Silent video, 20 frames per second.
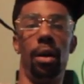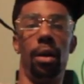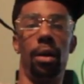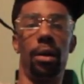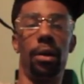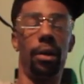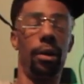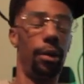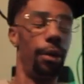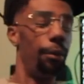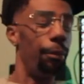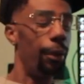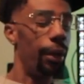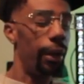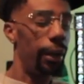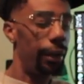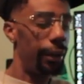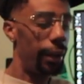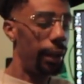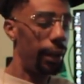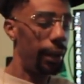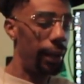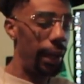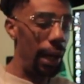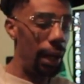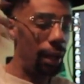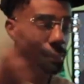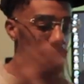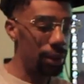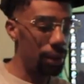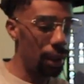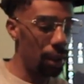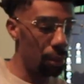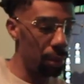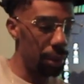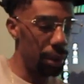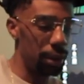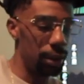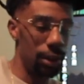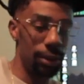You know what I mean? And then now I'm stuck
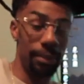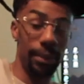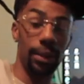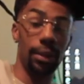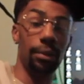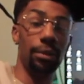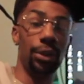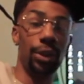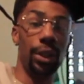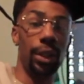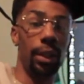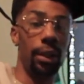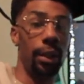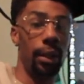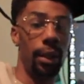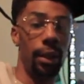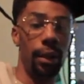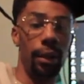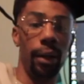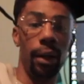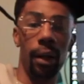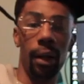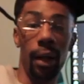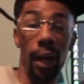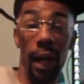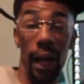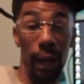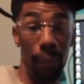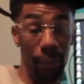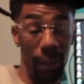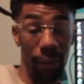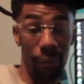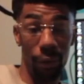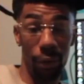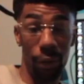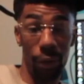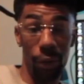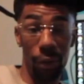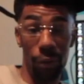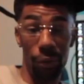with this expensive shit and I'm never
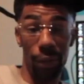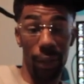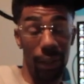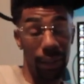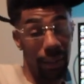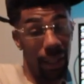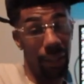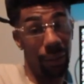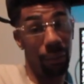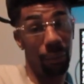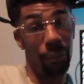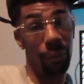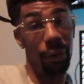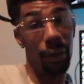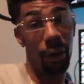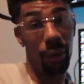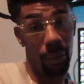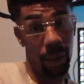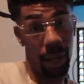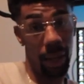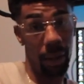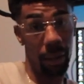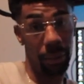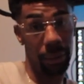going to use it because I don't know how.